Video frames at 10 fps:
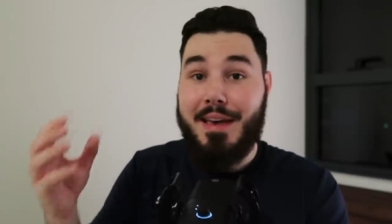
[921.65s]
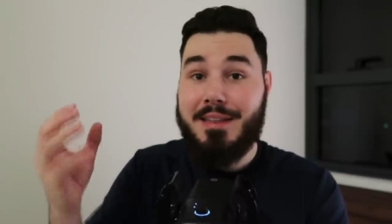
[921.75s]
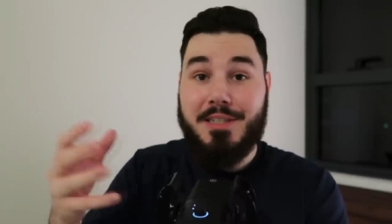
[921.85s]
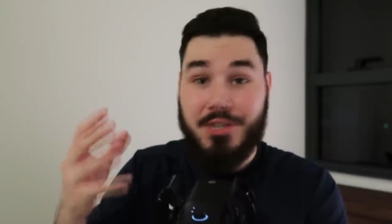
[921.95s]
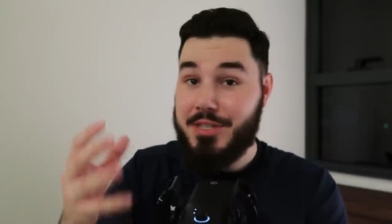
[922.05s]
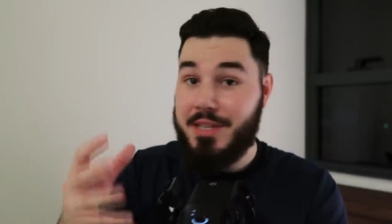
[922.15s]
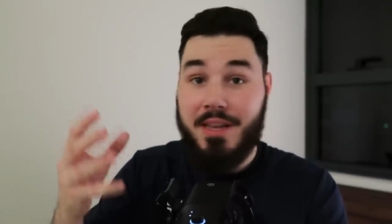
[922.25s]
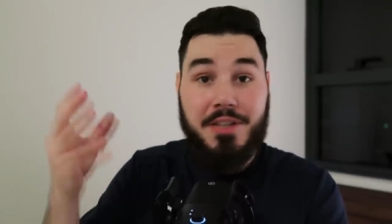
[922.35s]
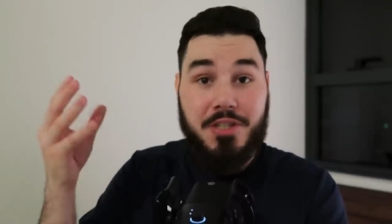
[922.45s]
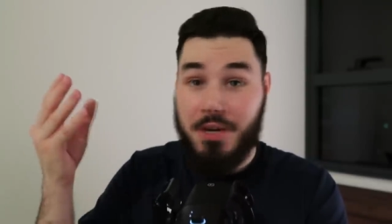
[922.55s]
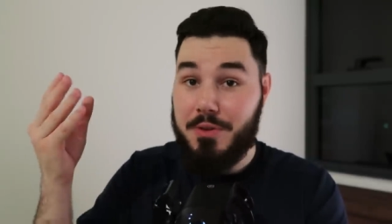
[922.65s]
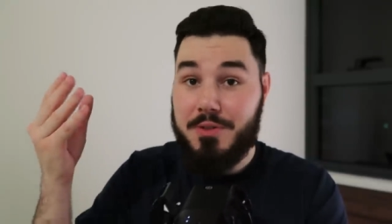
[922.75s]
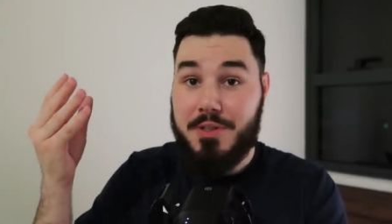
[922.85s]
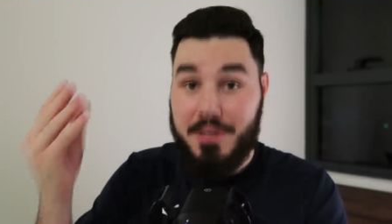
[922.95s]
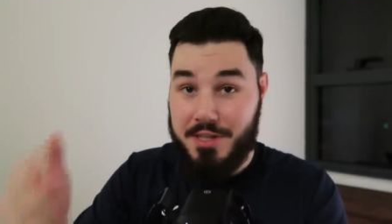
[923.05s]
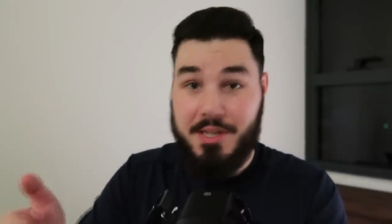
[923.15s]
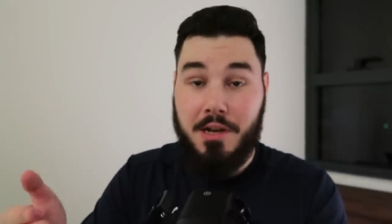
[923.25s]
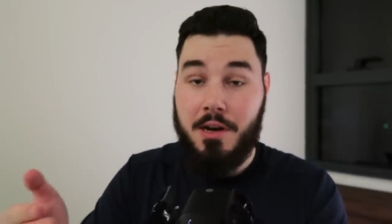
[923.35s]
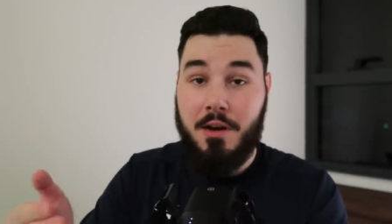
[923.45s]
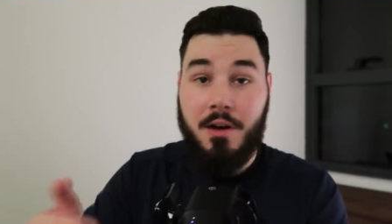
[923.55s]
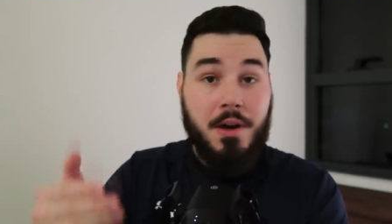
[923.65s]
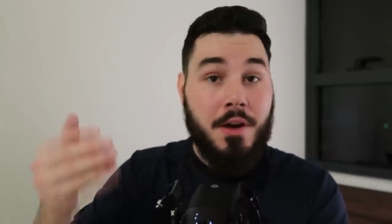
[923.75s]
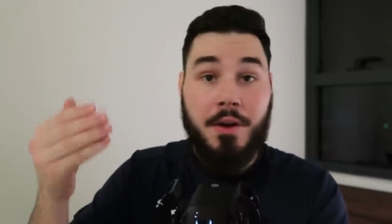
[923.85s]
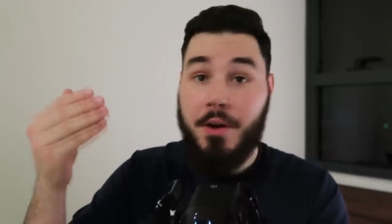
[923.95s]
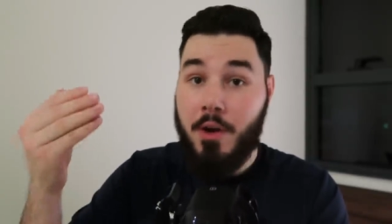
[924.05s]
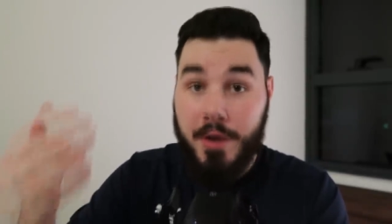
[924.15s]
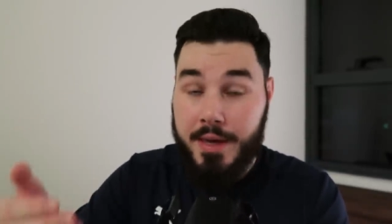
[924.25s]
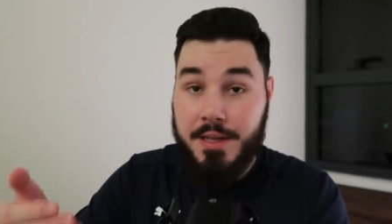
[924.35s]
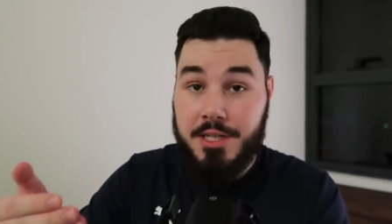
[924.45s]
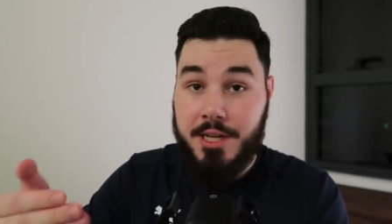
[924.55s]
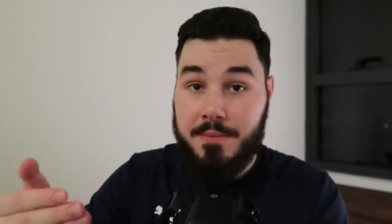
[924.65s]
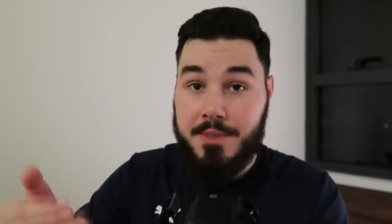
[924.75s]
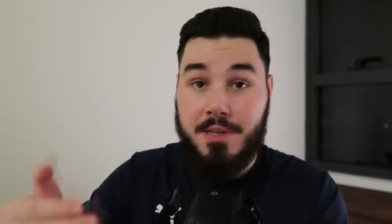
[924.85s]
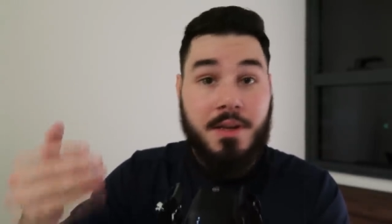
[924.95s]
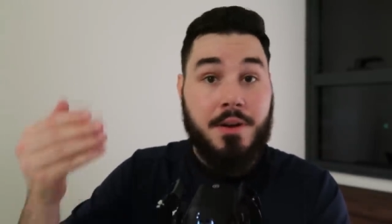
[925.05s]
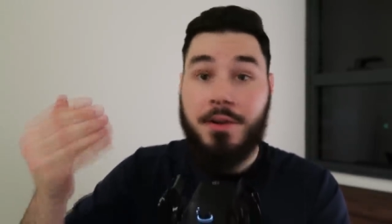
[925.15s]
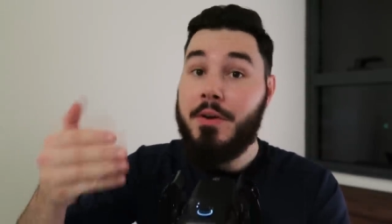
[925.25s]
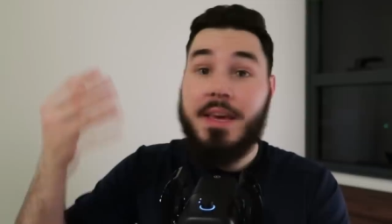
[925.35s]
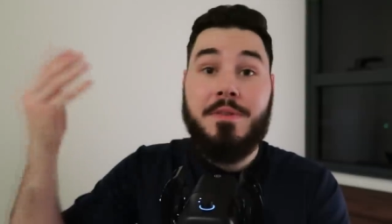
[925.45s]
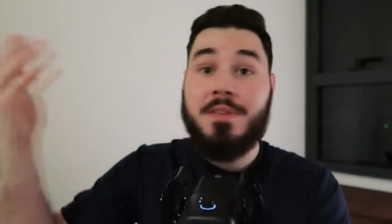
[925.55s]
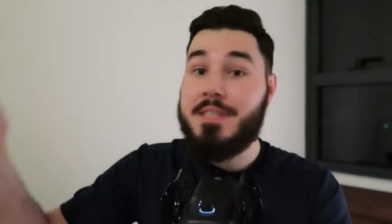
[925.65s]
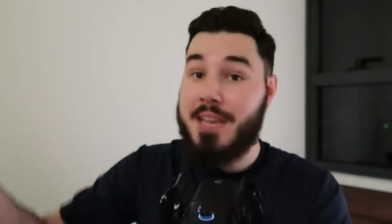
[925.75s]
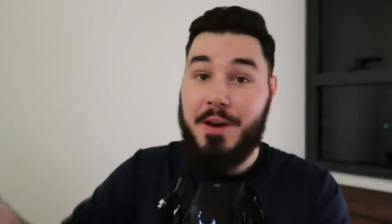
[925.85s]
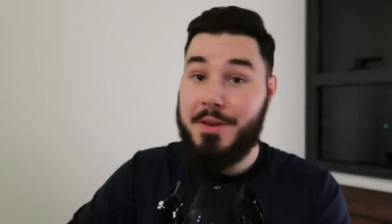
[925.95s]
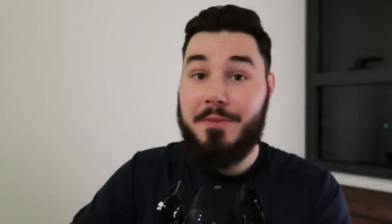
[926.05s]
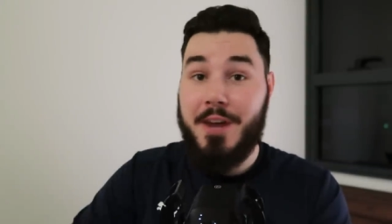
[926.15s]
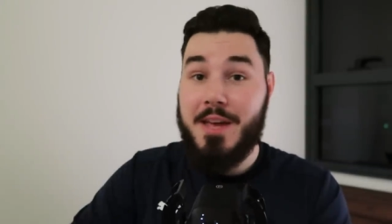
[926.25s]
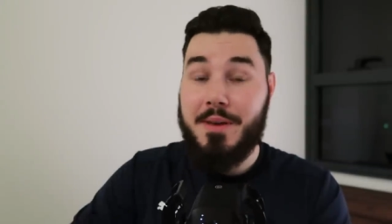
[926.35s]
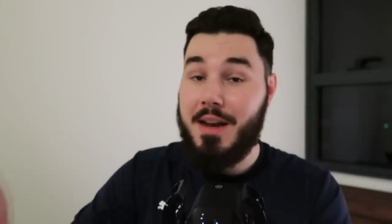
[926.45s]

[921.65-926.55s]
It's just that they chose Qatar, not Egypt, not even Saudi Arabia.